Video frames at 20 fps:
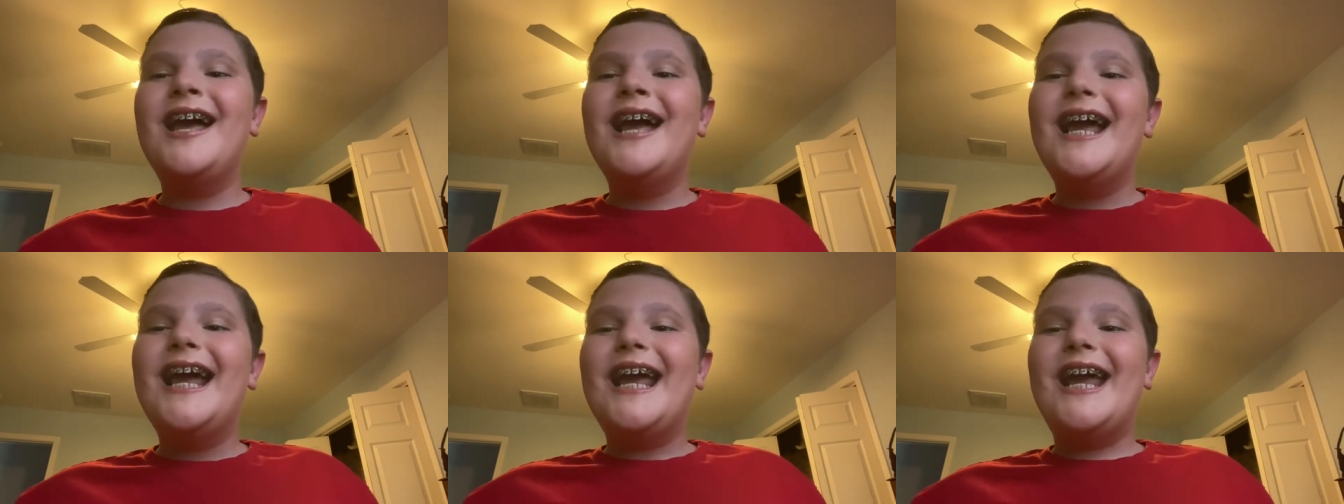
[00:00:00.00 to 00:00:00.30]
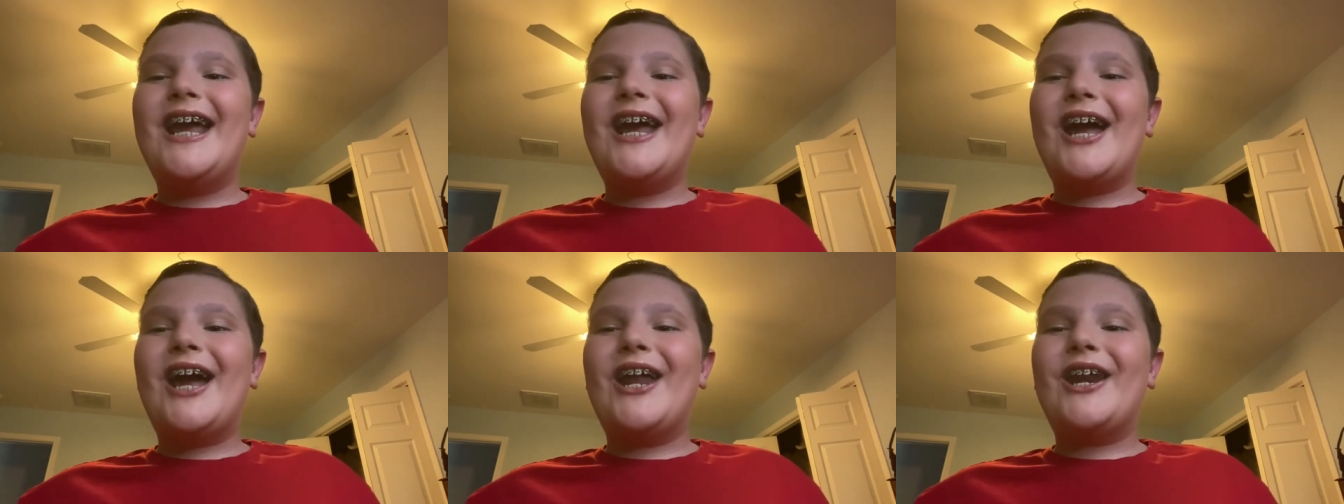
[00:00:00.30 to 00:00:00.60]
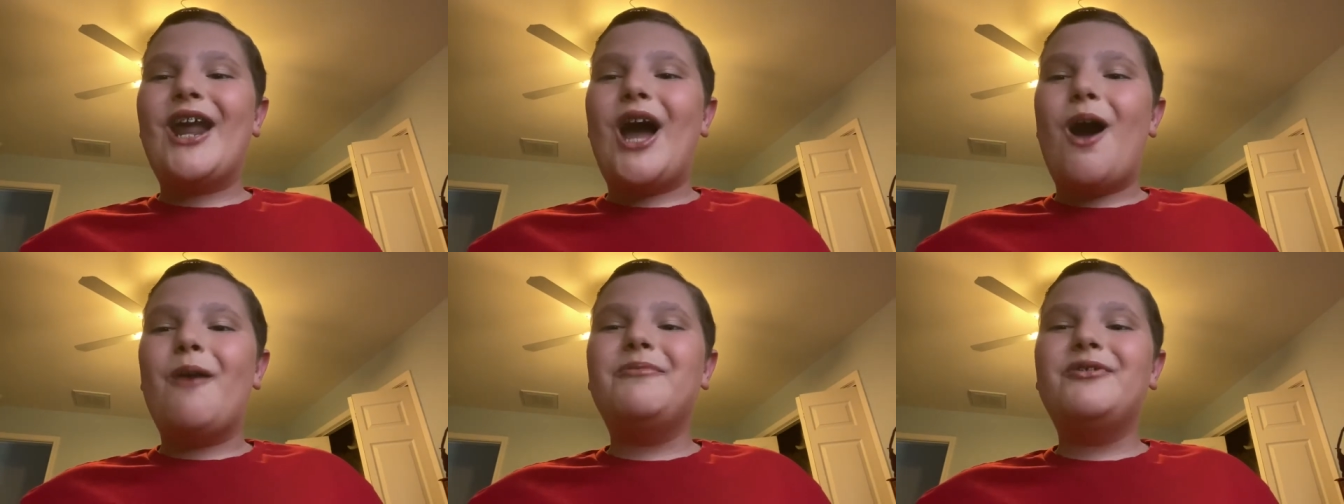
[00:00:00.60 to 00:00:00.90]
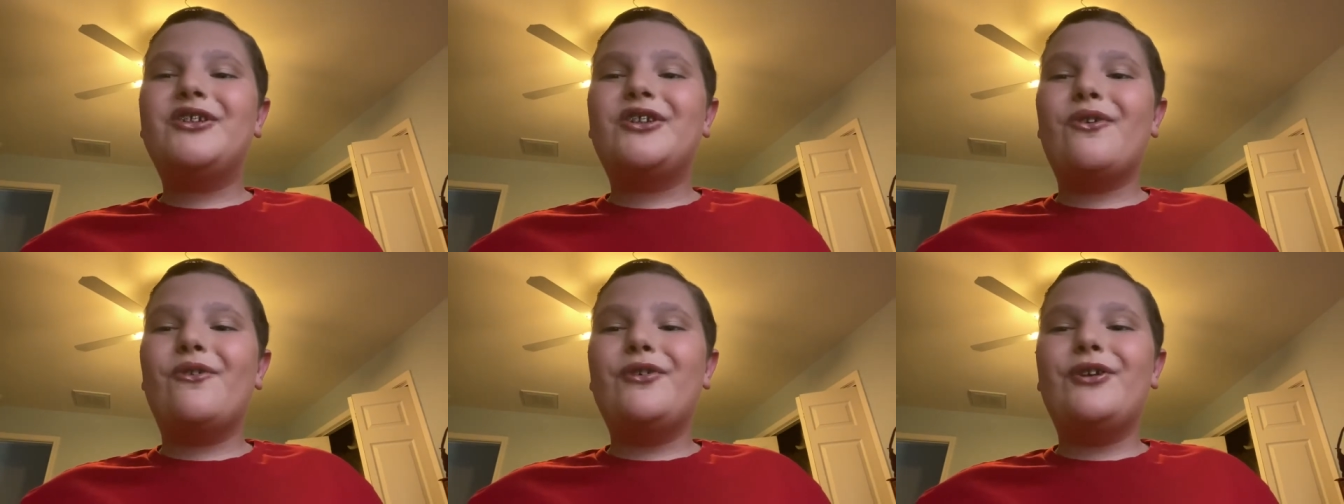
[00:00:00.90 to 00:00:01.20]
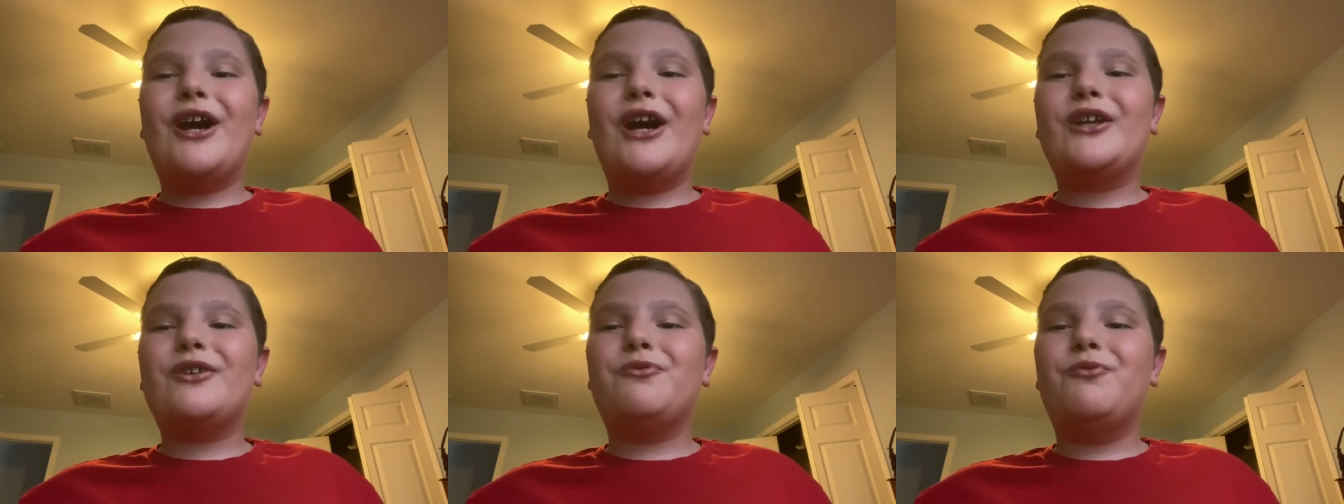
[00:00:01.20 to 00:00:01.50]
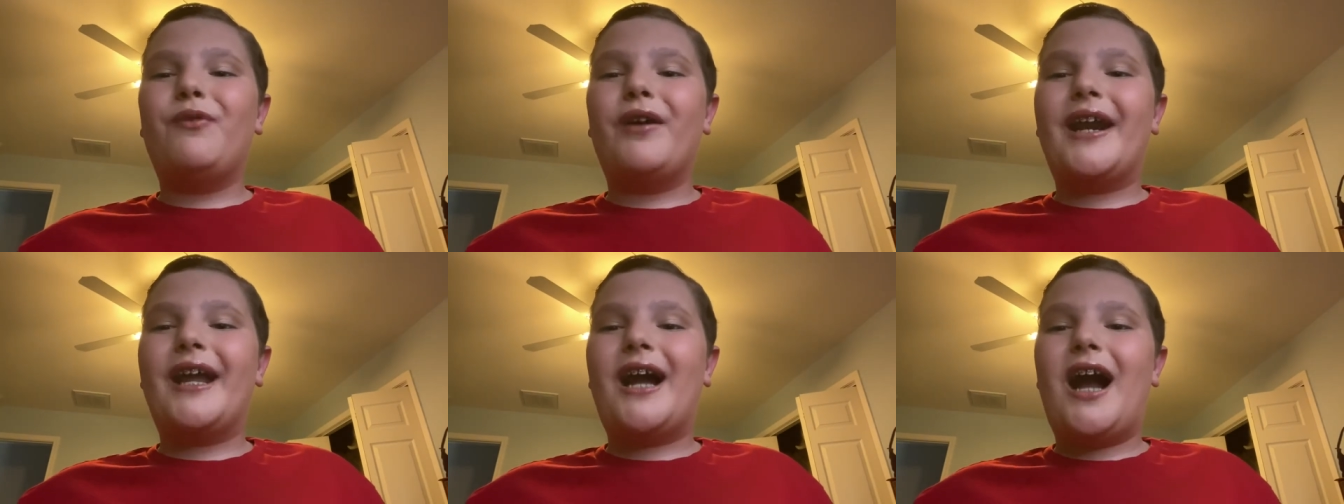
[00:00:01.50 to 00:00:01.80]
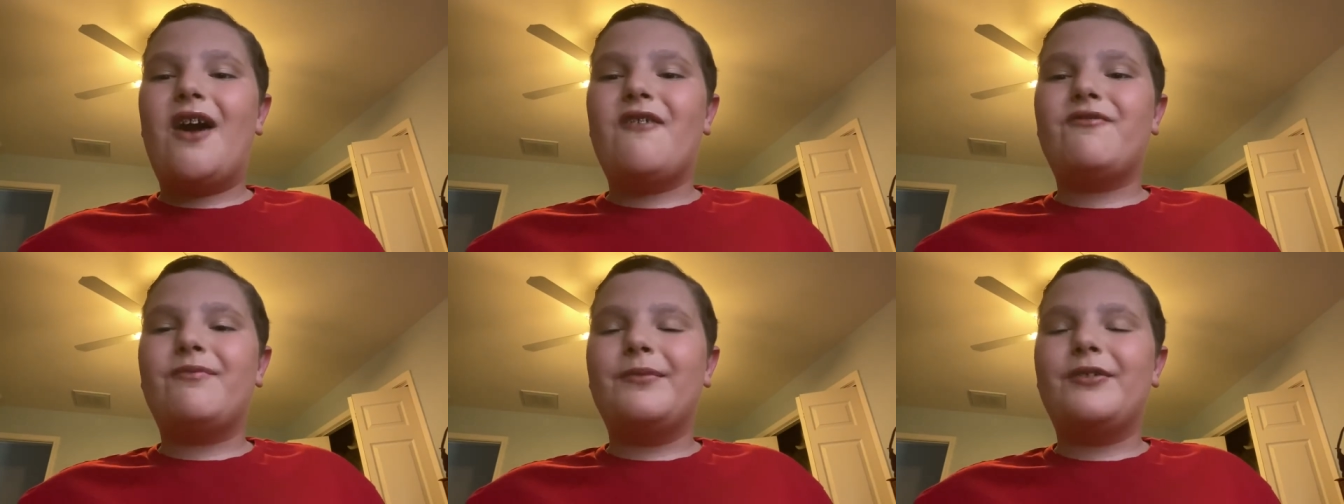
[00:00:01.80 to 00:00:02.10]
and I'll be showing you guys what I
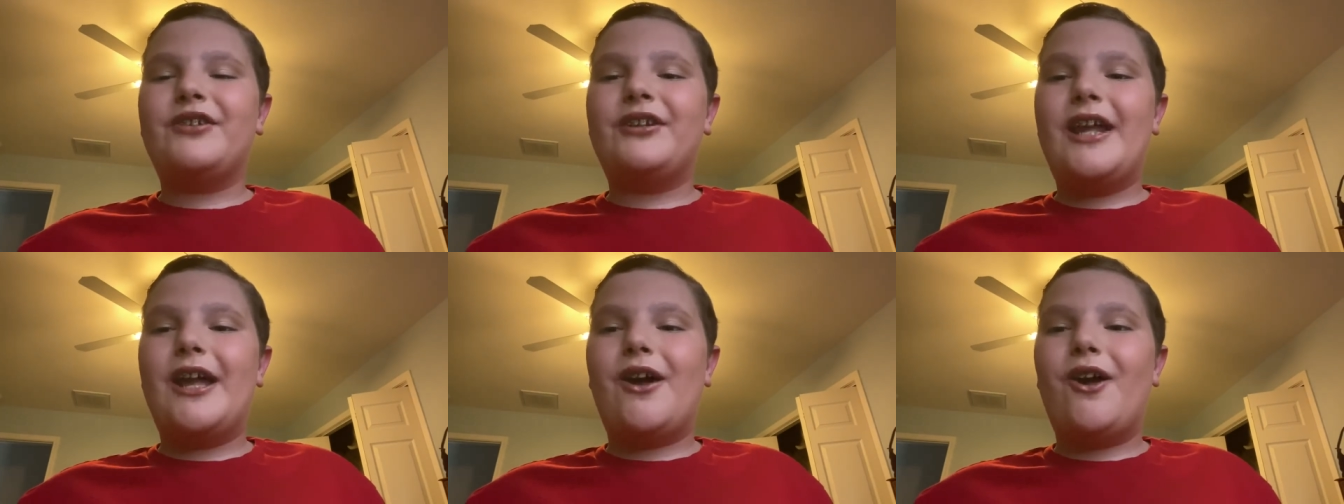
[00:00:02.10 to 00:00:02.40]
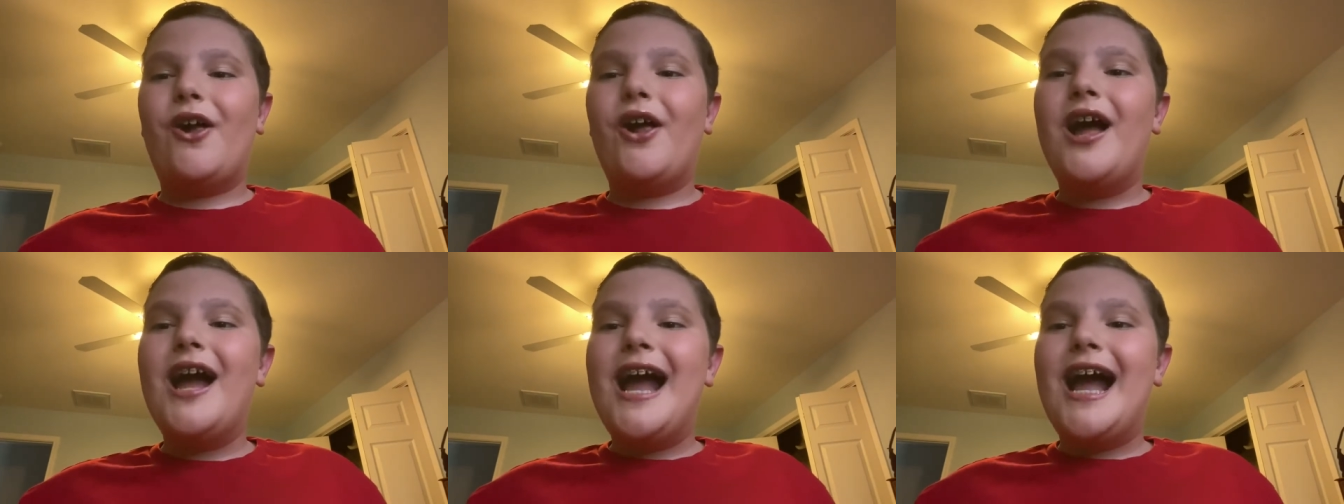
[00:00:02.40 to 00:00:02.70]
got from the sale